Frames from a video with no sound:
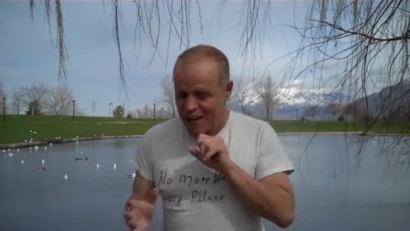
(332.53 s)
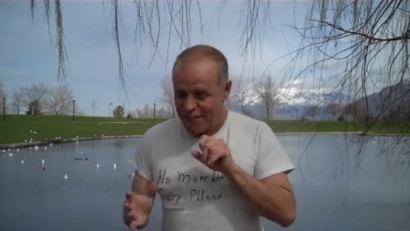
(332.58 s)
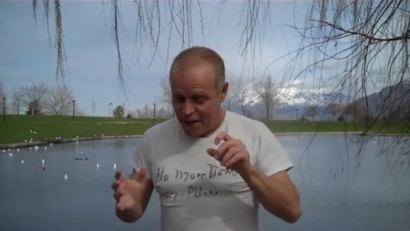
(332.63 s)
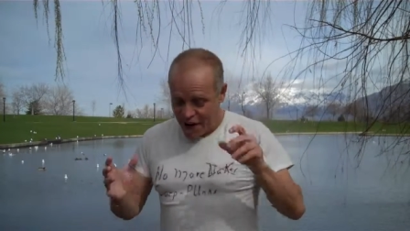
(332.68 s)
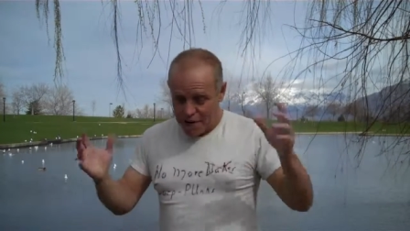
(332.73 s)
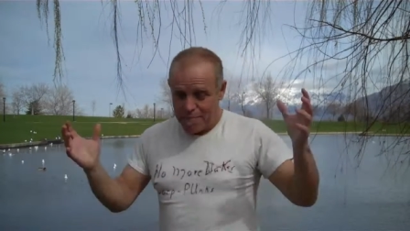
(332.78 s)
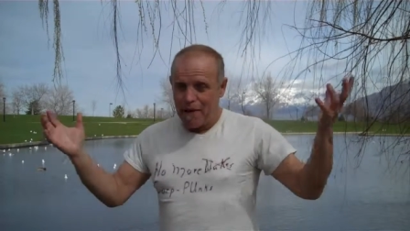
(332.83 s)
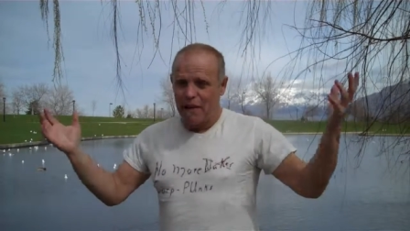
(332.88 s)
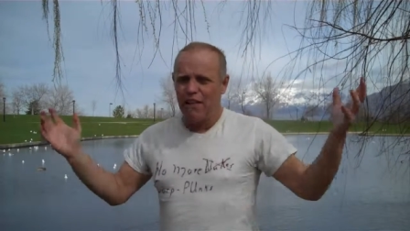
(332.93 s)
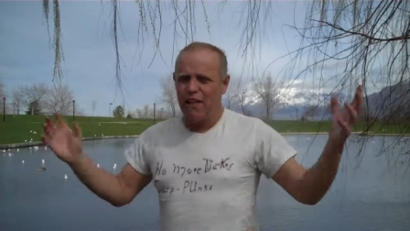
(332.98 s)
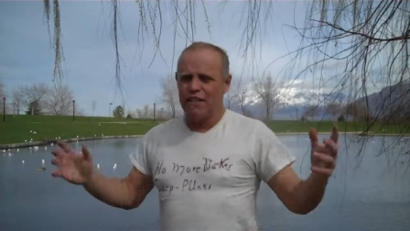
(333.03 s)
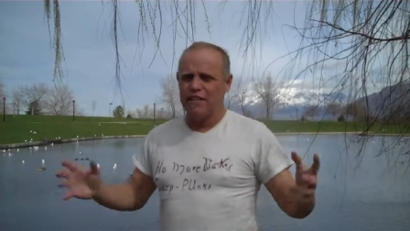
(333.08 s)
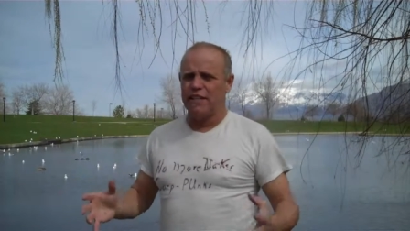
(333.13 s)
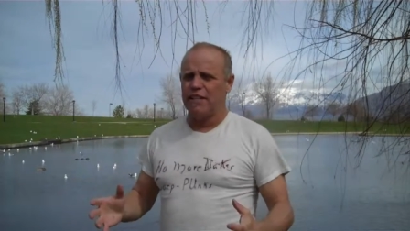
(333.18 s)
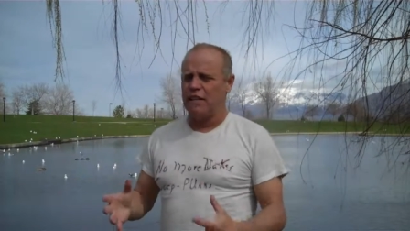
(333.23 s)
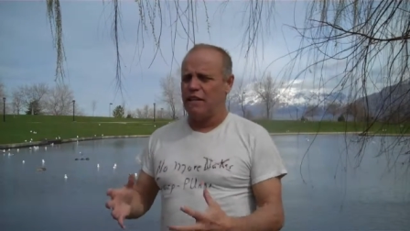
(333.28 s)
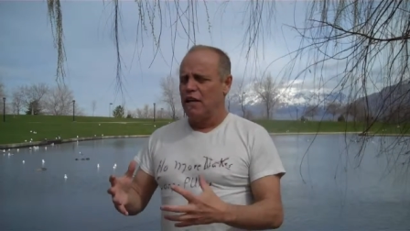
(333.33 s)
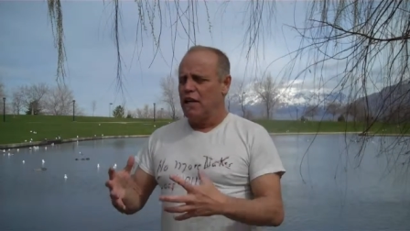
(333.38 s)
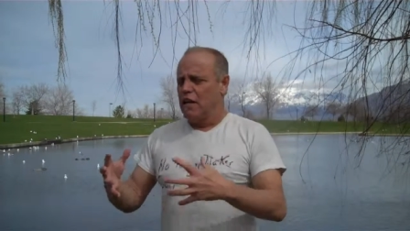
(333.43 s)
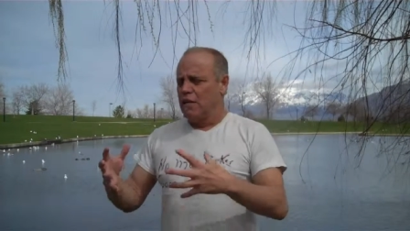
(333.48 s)
They fed him
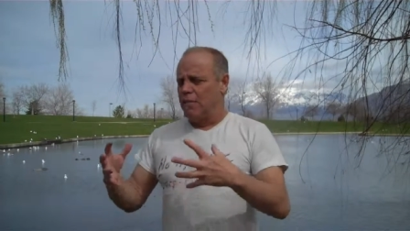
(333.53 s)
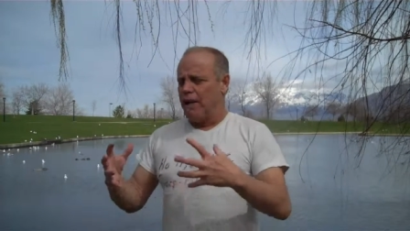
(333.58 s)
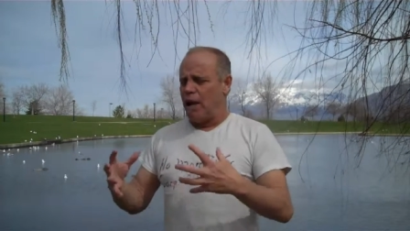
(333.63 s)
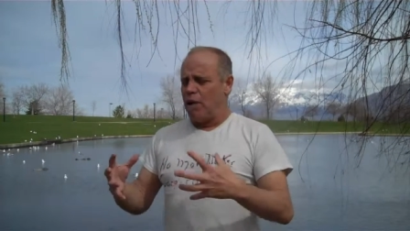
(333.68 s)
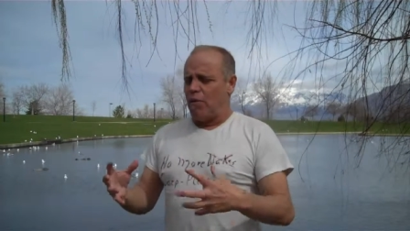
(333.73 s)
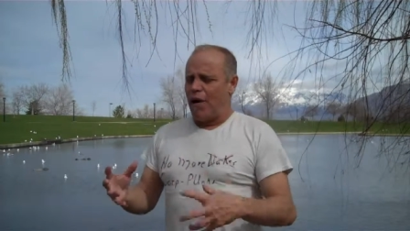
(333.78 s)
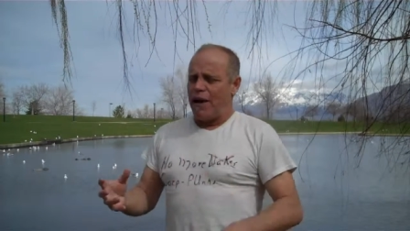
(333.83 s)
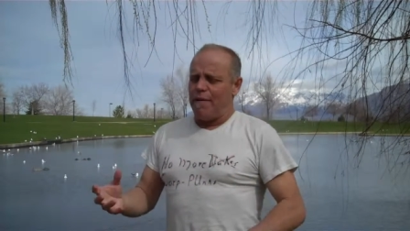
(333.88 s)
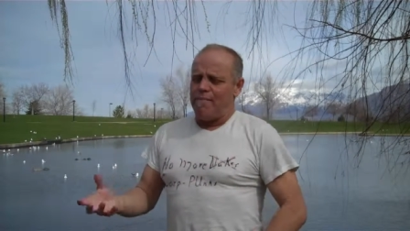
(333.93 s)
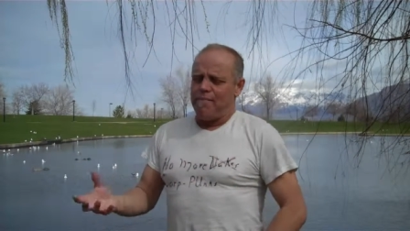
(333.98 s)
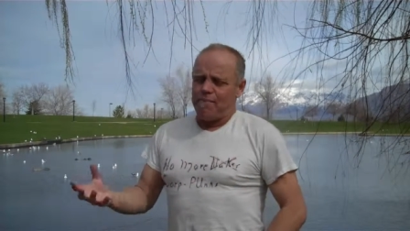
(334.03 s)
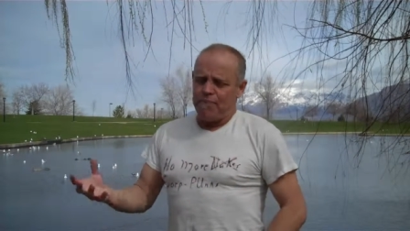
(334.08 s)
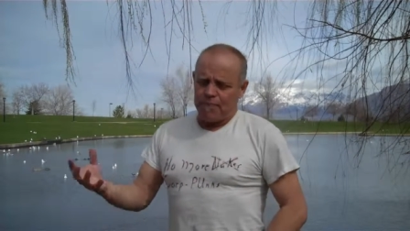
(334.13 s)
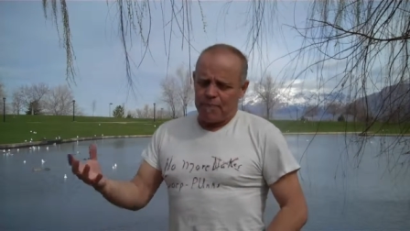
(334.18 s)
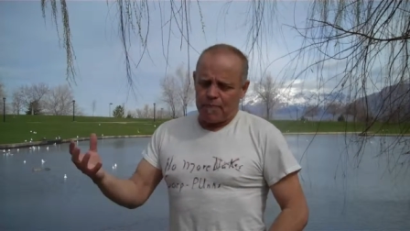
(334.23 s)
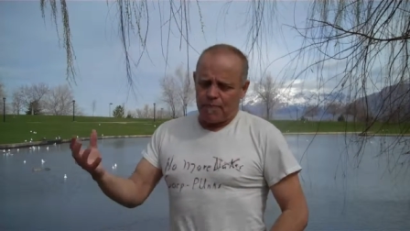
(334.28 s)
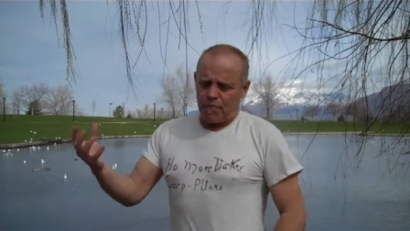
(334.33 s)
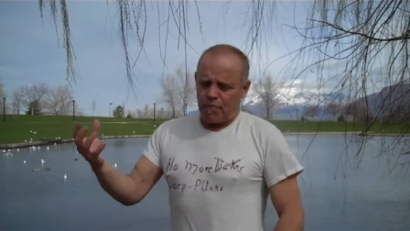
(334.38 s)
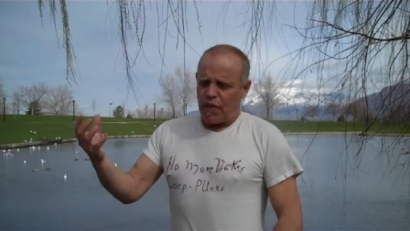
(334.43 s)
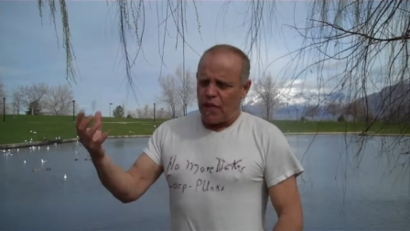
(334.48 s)
LSD. But anyway,
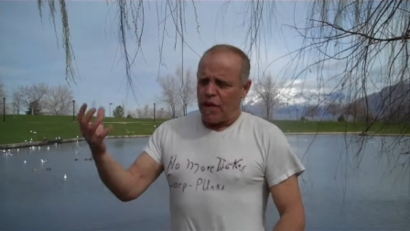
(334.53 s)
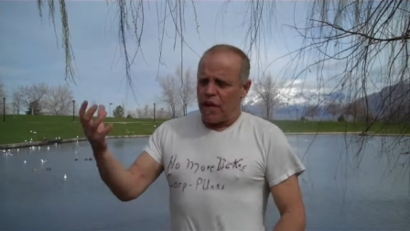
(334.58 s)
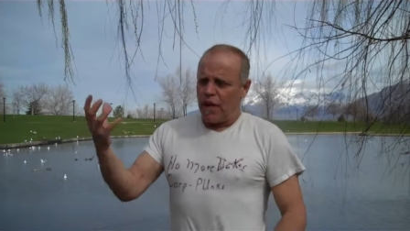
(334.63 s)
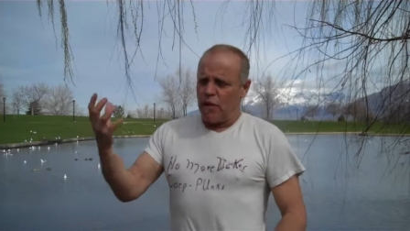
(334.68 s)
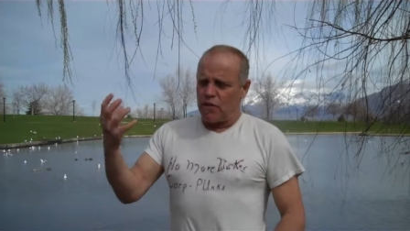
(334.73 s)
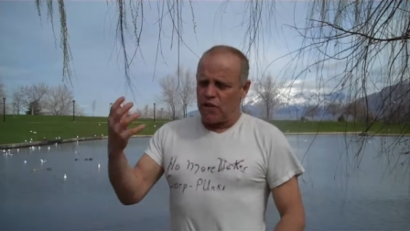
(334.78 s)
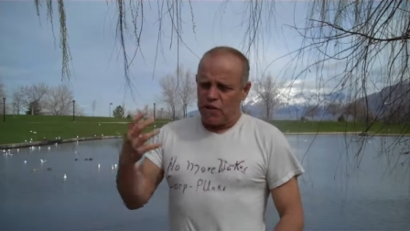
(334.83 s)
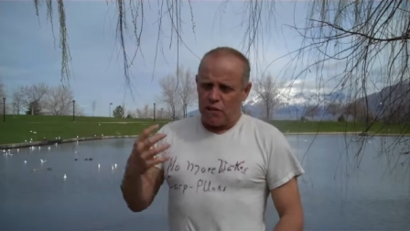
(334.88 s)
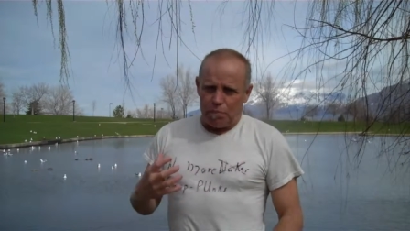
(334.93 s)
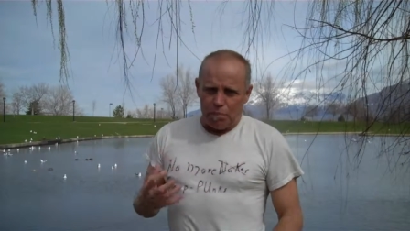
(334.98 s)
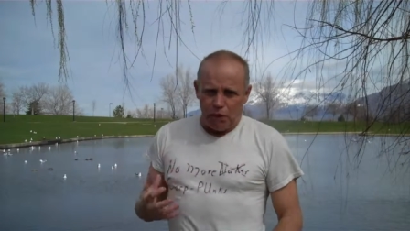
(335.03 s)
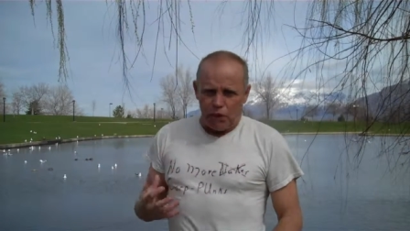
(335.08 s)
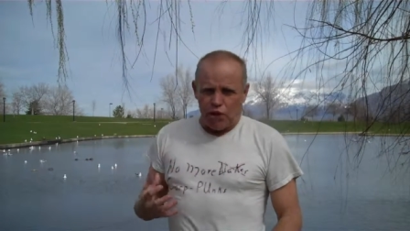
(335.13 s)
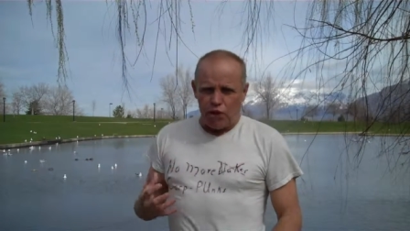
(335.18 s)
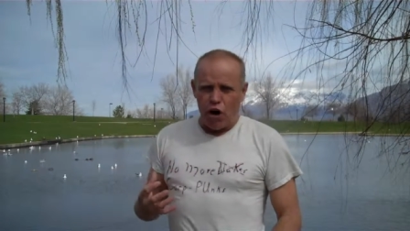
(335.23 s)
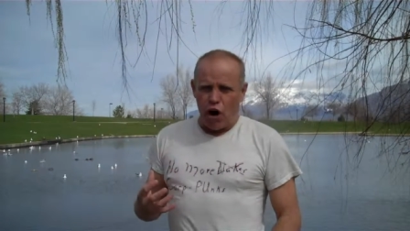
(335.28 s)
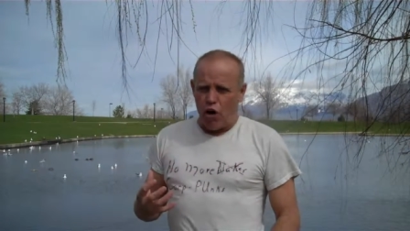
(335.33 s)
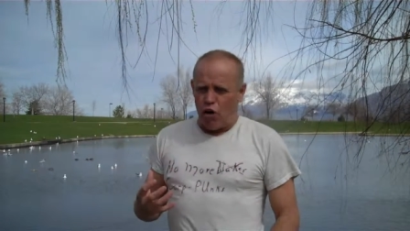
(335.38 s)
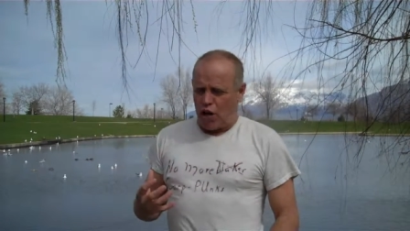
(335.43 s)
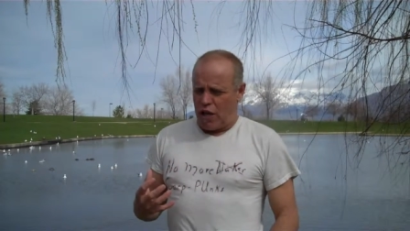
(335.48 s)
it was the
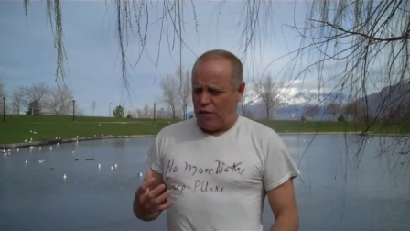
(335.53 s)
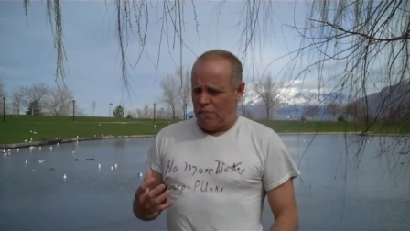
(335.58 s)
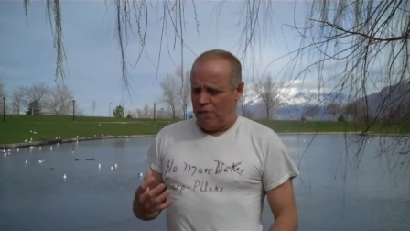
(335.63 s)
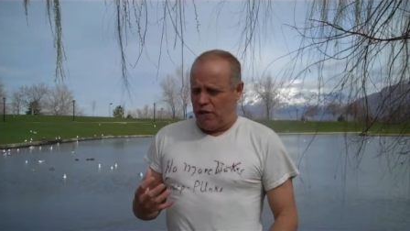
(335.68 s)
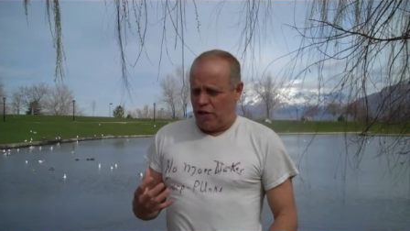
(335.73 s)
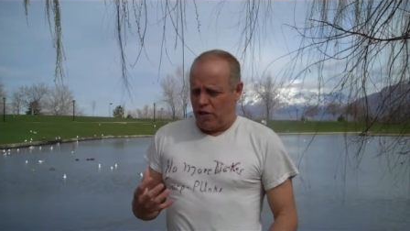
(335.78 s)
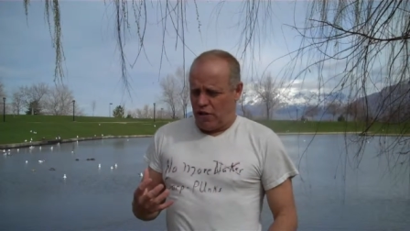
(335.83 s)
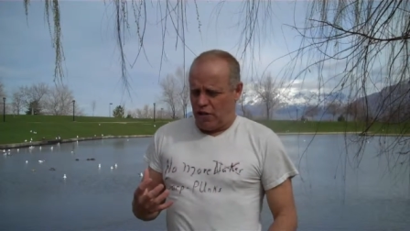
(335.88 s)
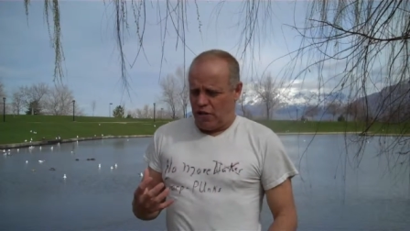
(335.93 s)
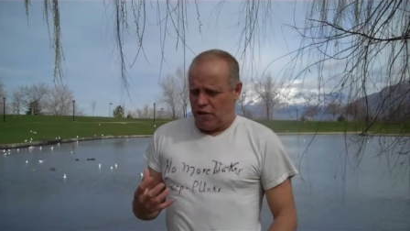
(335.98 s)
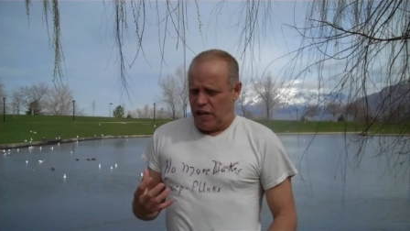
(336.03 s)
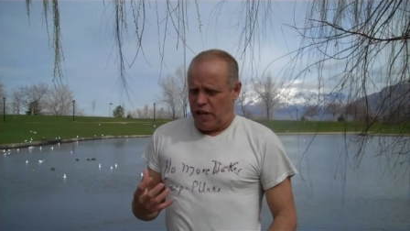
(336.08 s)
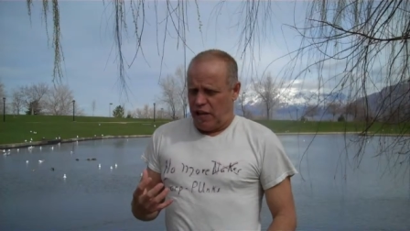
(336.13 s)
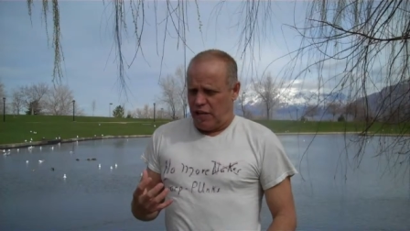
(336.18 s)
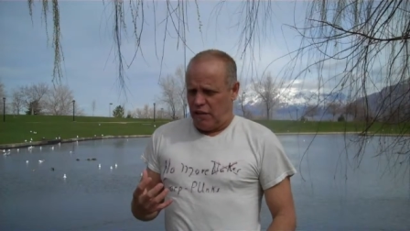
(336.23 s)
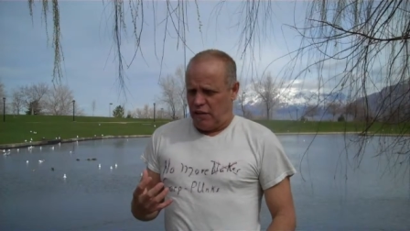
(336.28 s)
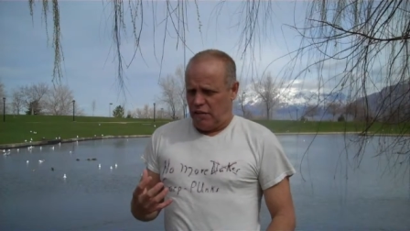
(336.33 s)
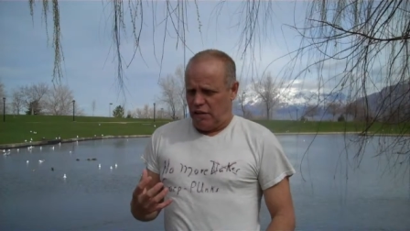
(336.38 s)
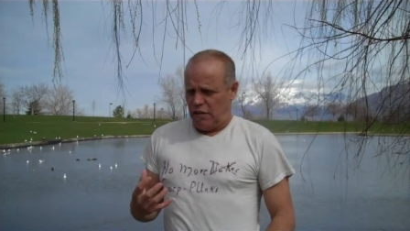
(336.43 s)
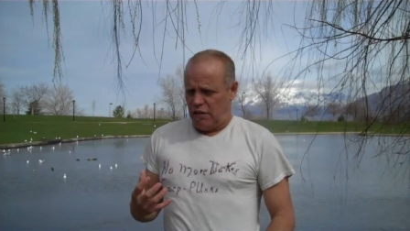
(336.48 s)
plutonium years
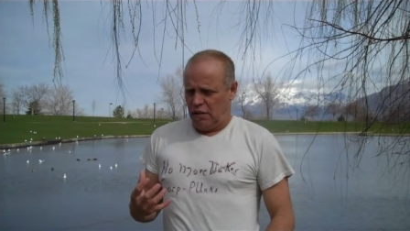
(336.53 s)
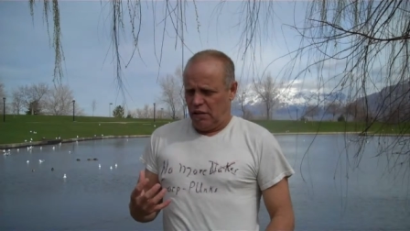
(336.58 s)
later.